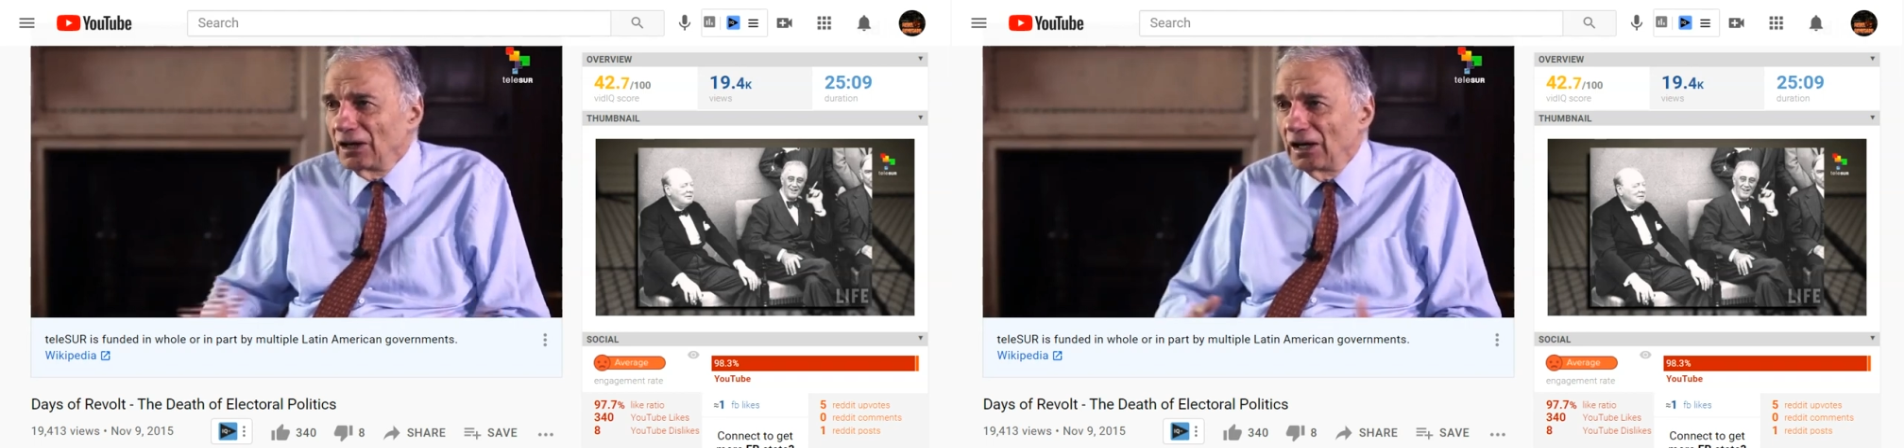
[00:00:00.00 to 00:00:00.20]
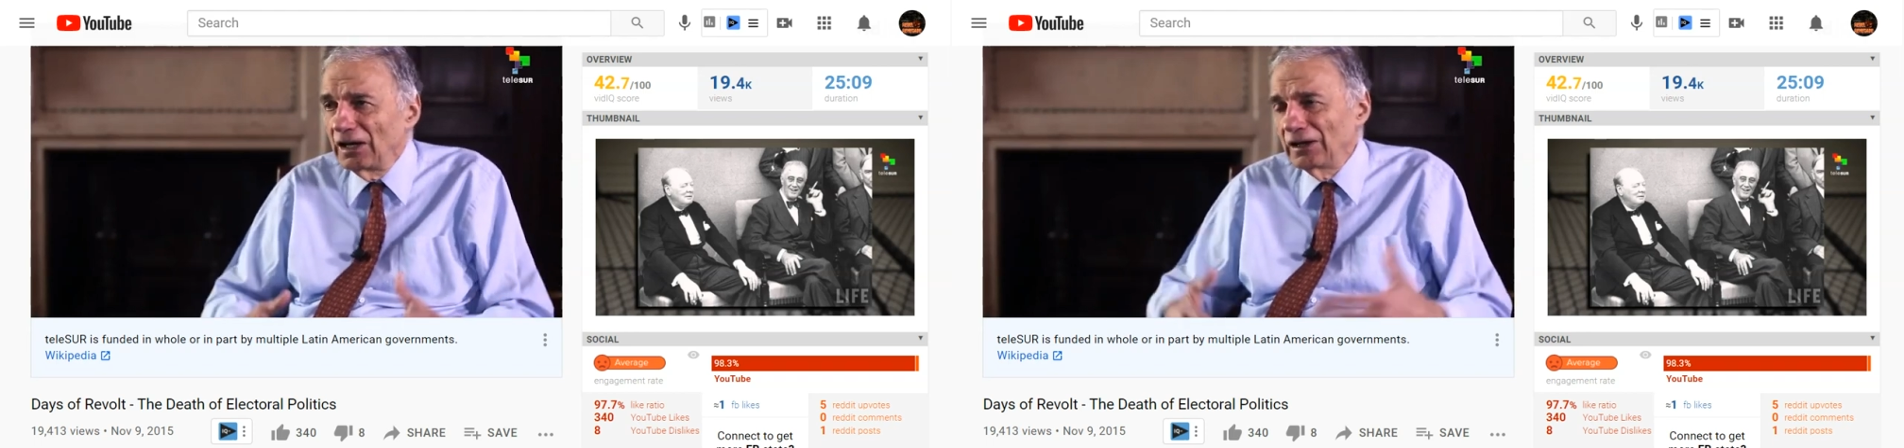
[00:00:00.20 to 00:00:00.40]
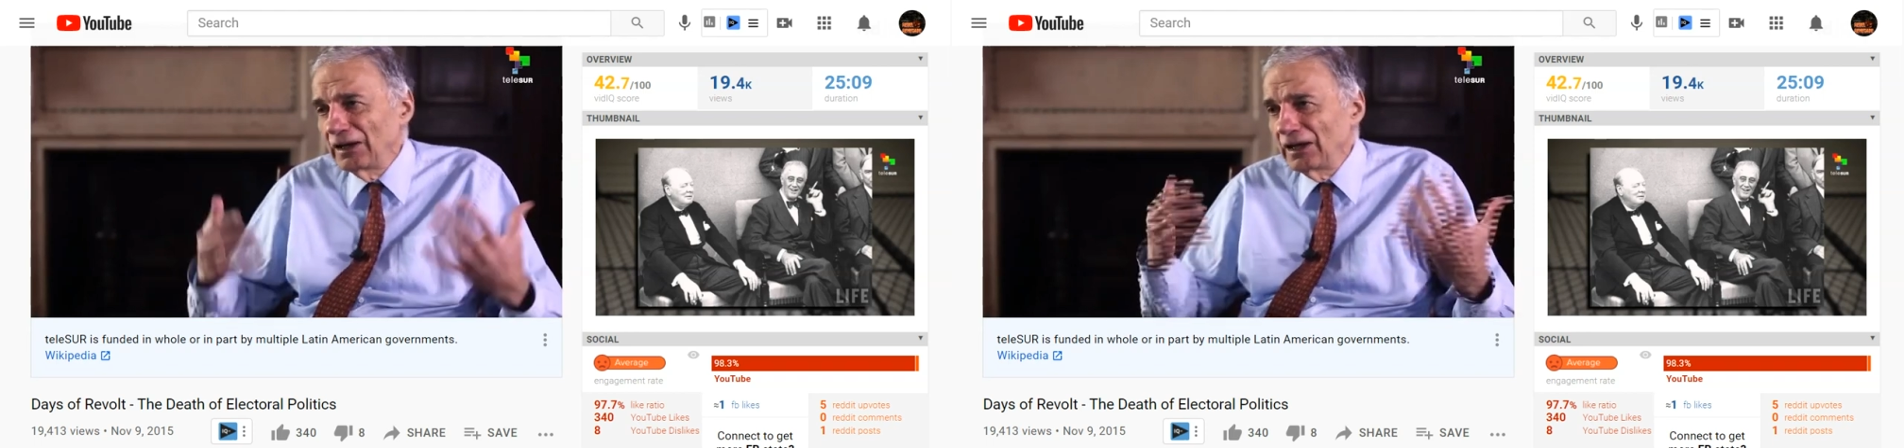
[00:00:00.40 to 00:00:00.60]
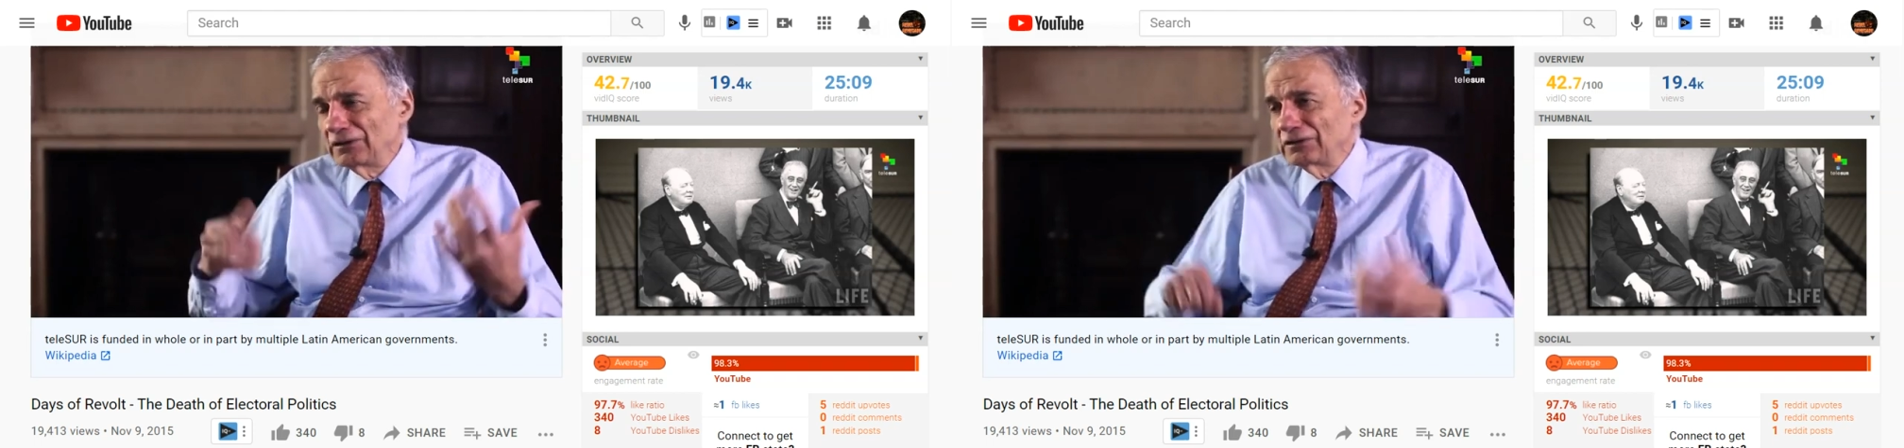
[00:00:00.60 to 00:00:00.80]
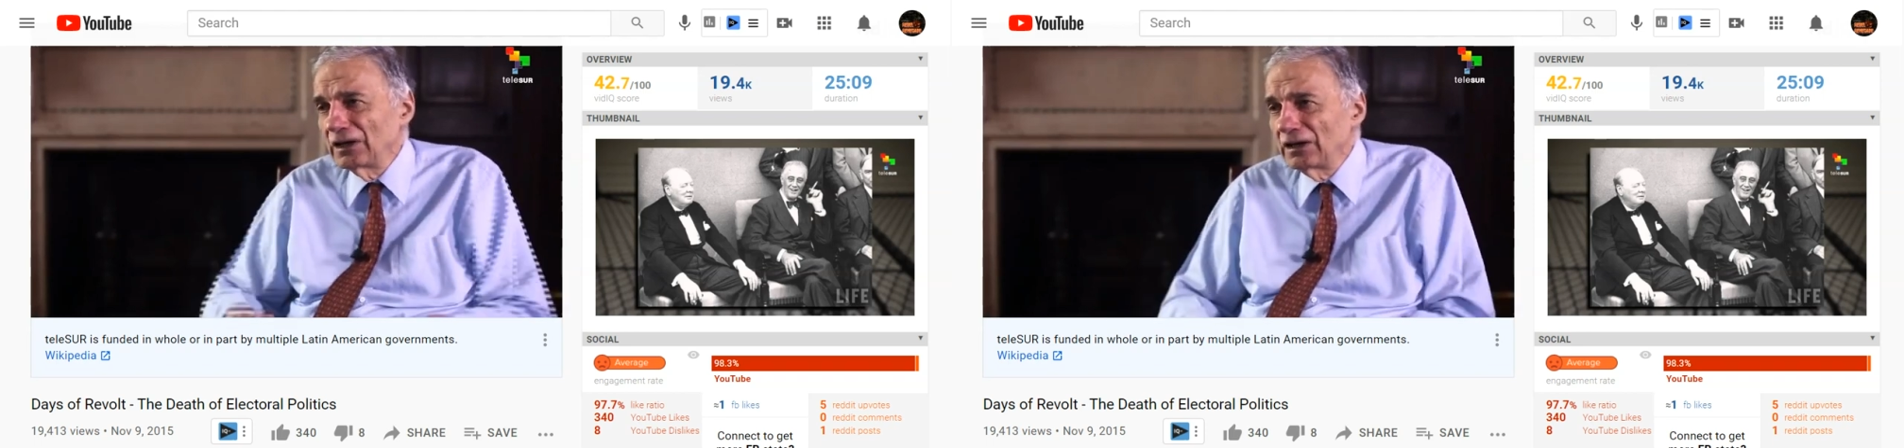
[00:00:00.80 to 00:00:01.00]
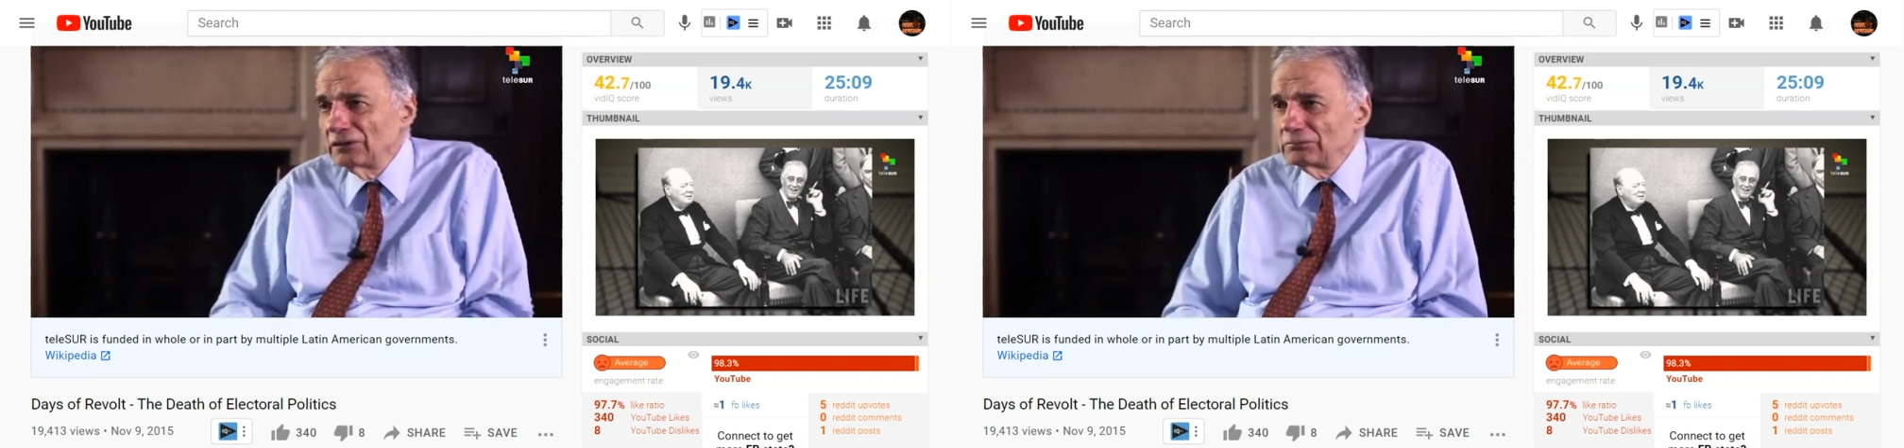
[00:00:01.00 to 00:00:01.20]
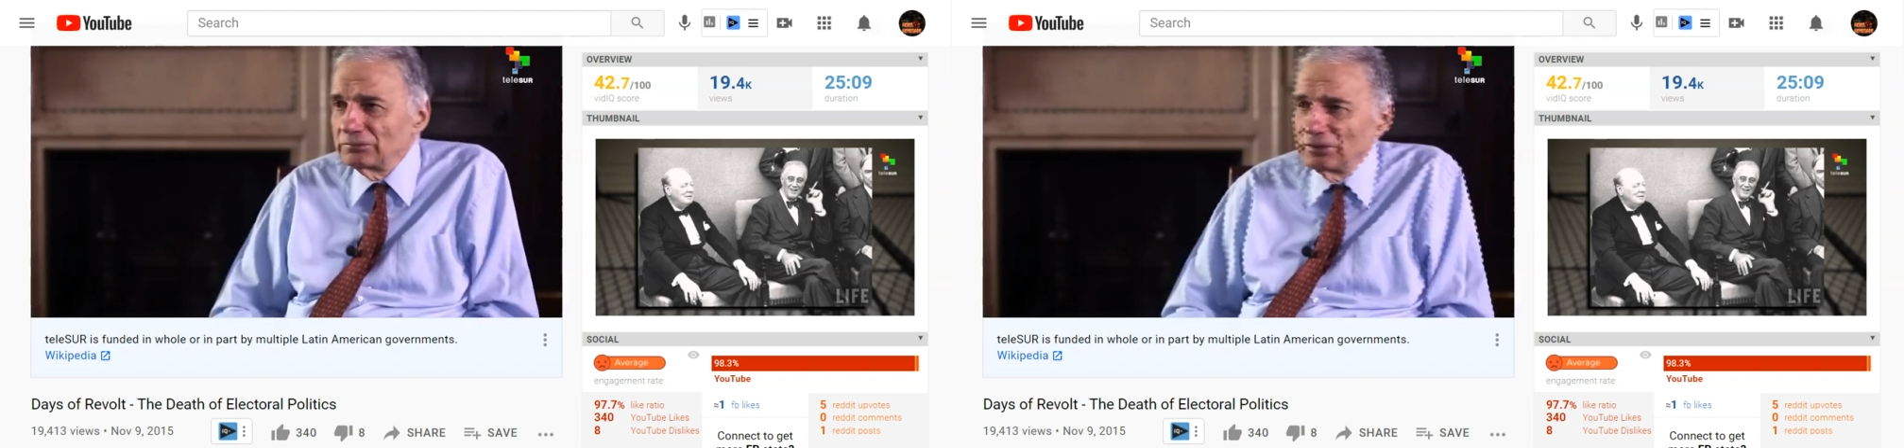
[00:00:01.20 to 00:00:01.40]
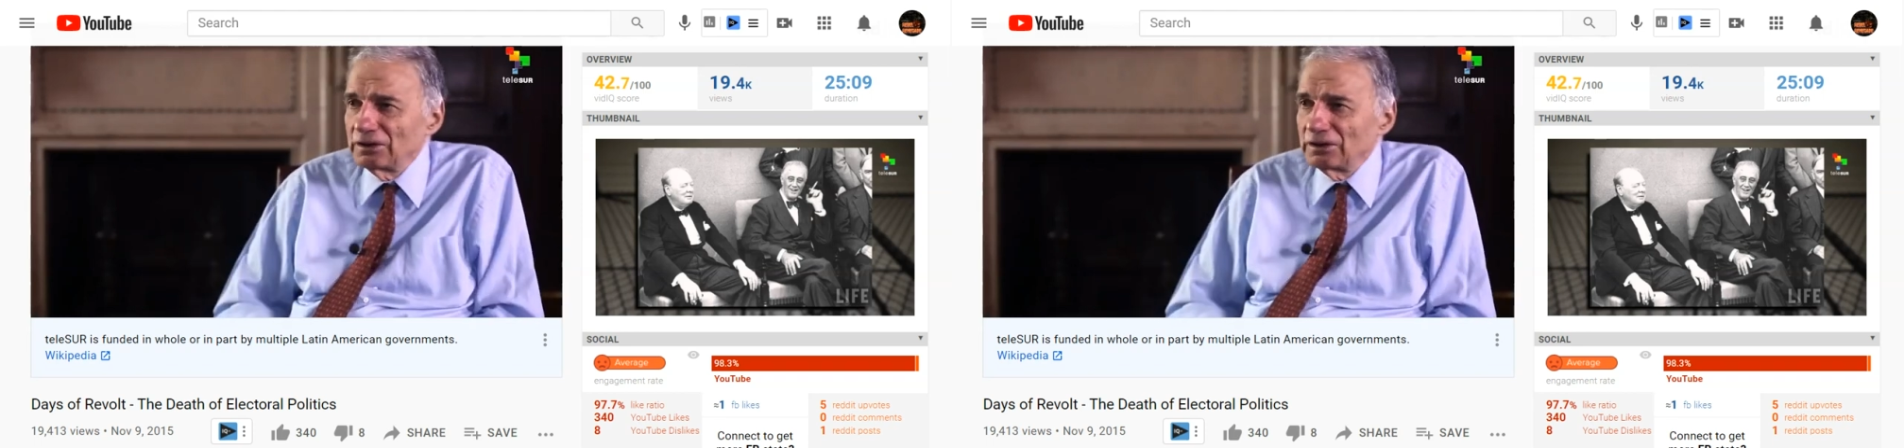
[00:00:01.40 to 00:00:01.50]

uh, and uh,